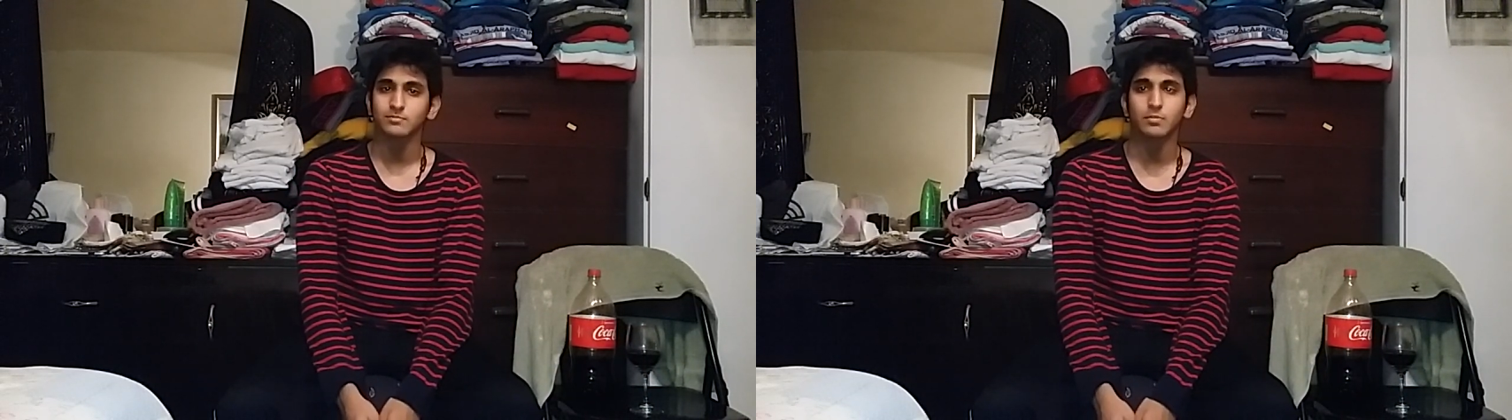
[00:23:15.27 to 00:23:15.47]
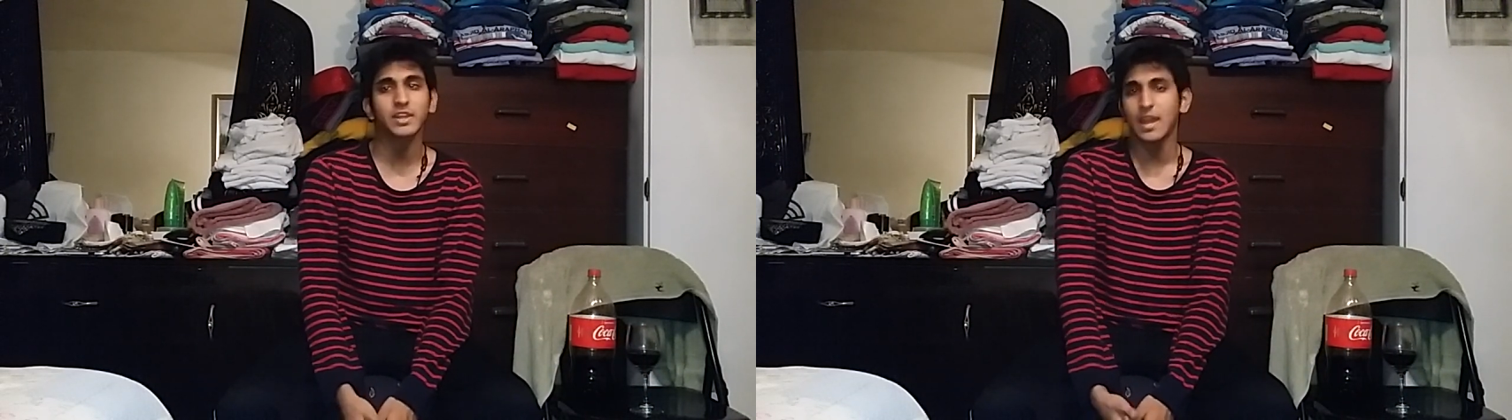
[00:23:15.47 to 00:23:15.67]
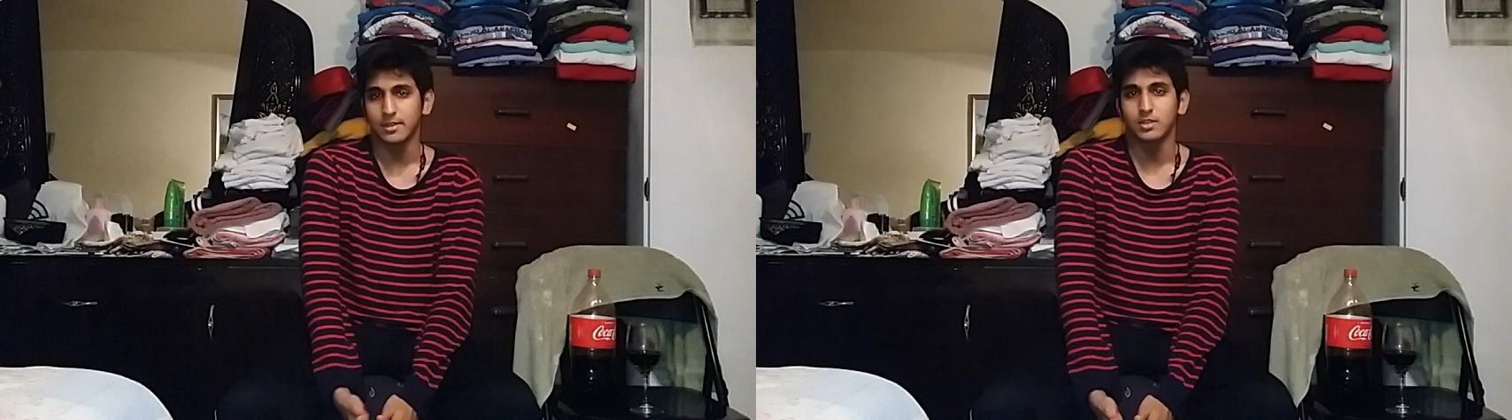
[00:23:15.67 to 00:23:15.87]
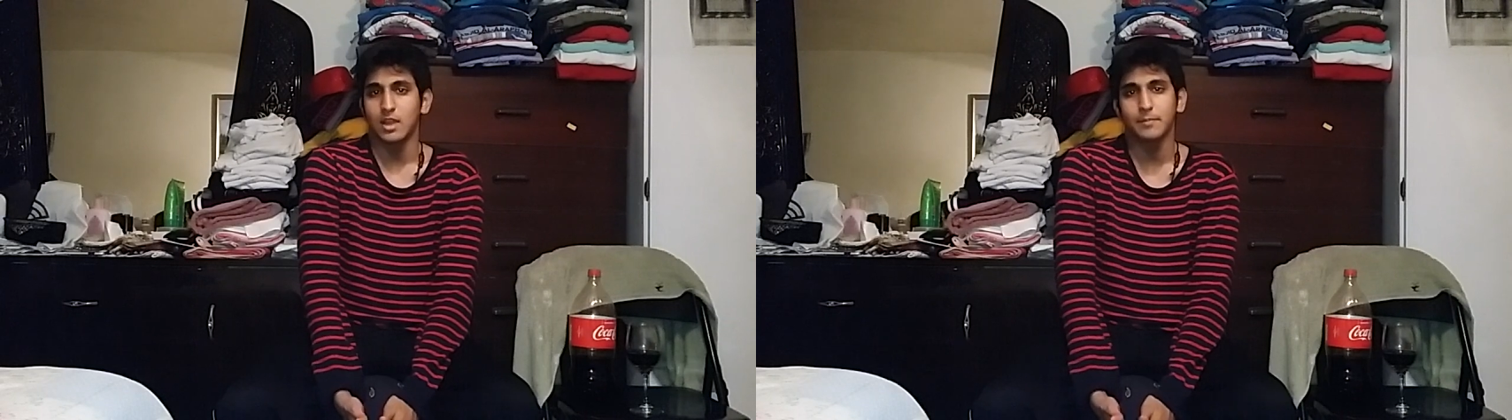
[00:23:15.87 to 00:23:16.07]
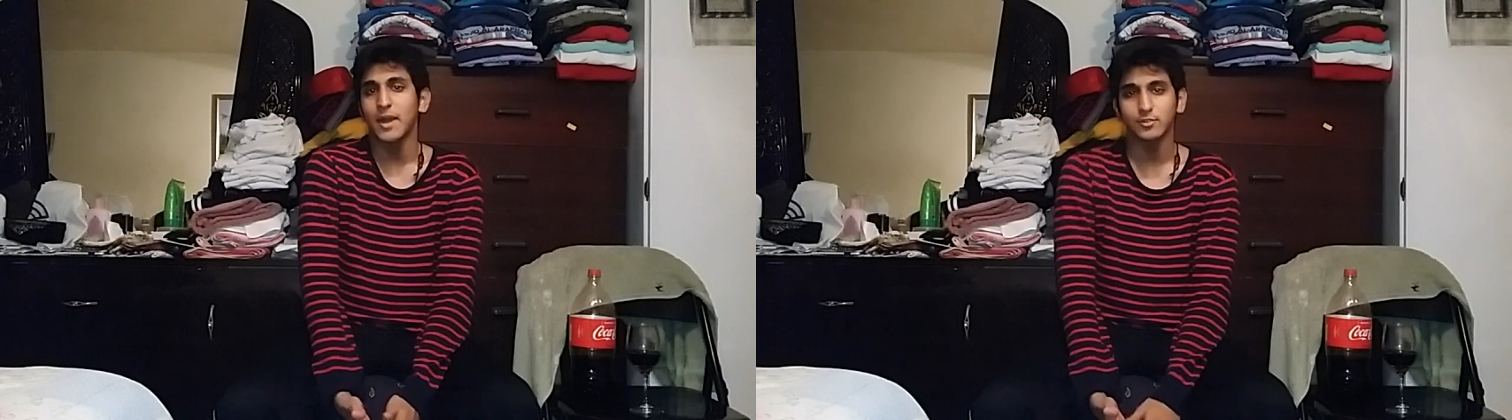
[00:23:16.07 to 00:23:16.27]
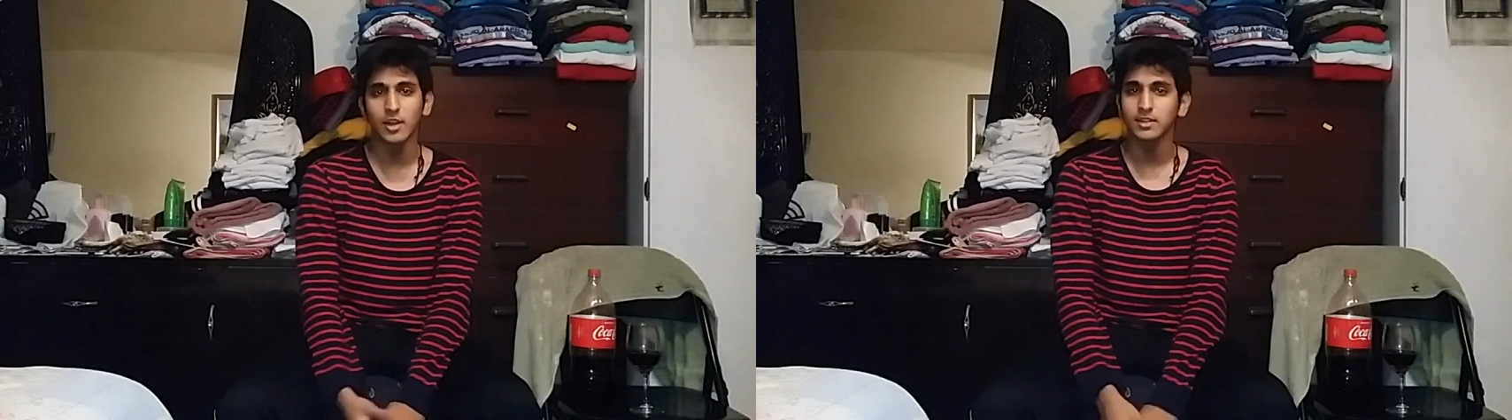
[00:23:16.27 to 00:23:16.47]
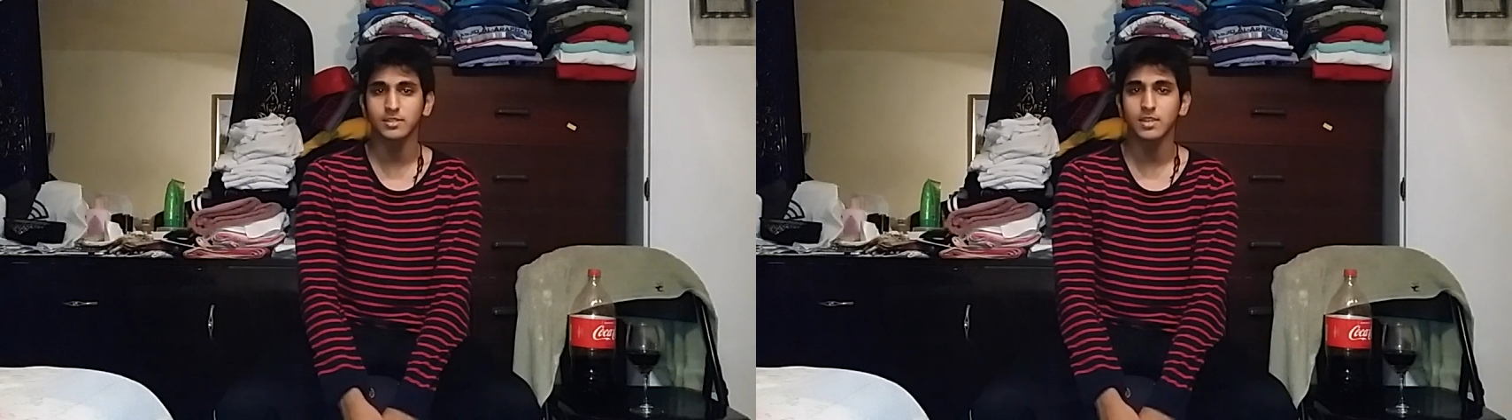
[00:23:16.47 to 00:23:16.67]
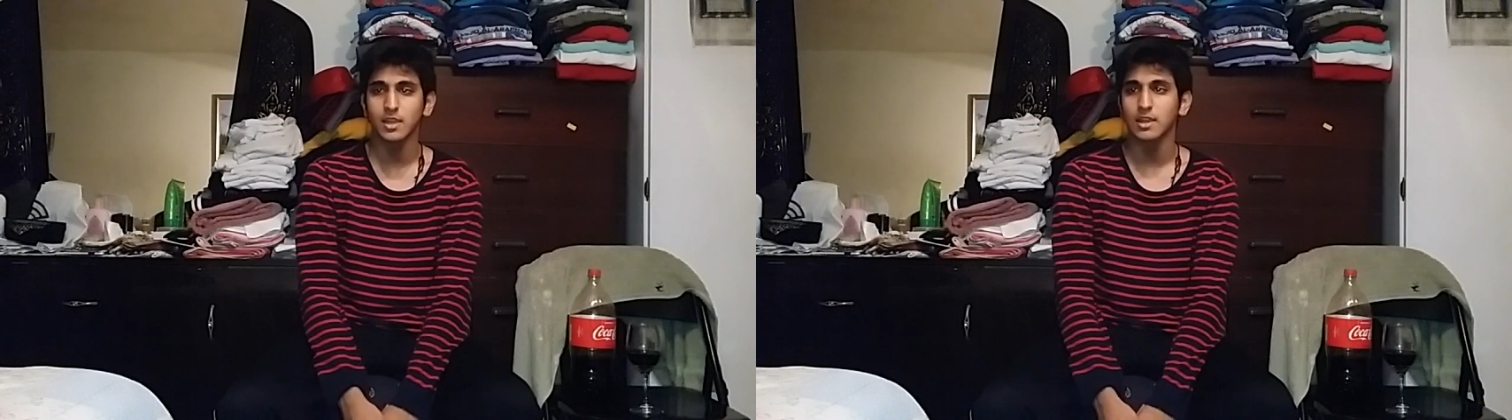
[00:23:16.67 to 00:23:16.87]
But yeah, I'm not trying to
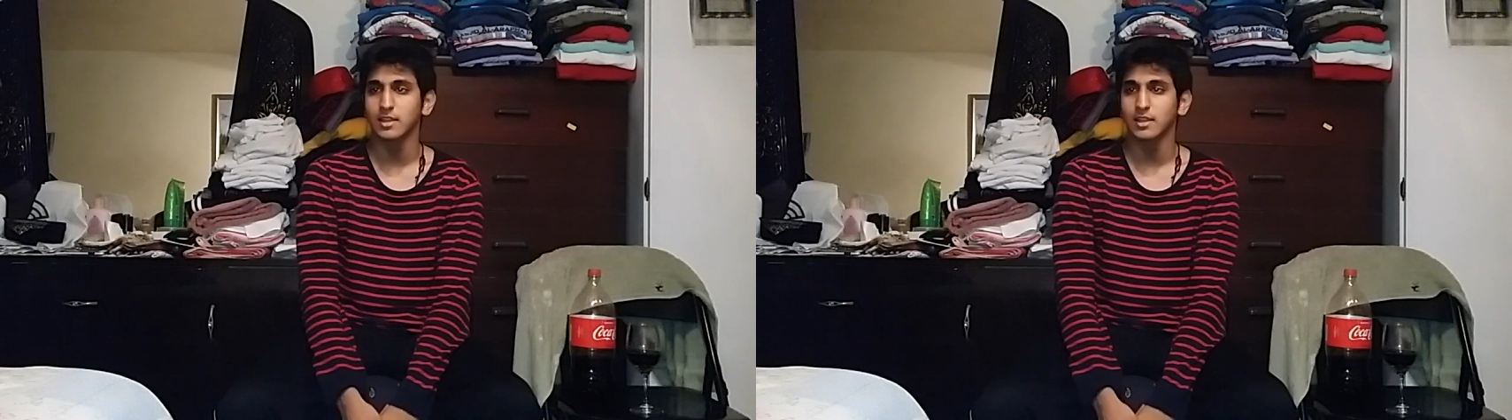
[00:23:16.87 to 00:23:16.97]
say, like,